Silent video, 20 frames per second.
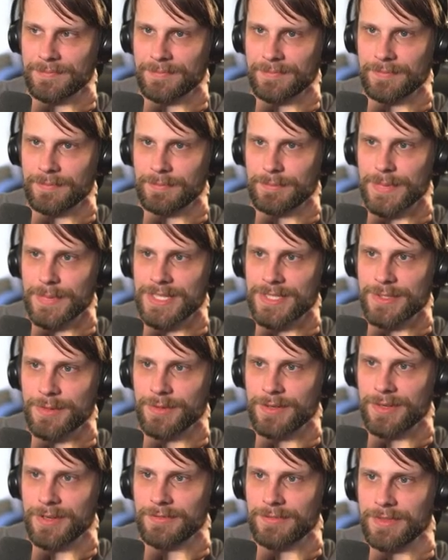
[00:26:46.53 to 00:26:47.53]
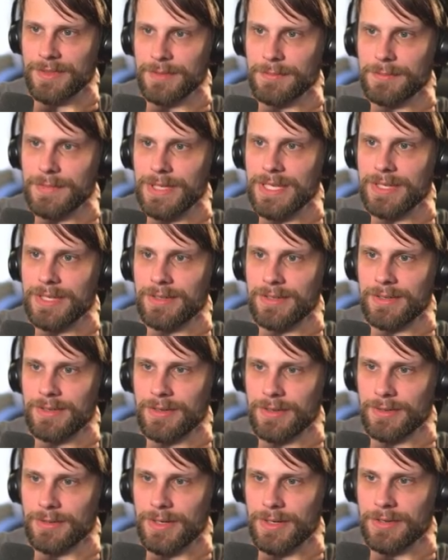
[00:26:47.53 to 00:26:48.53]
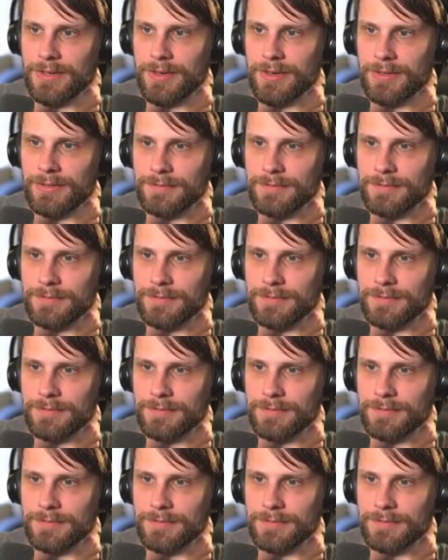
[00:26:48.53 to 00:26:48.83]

Mentor of the Meek, a great card.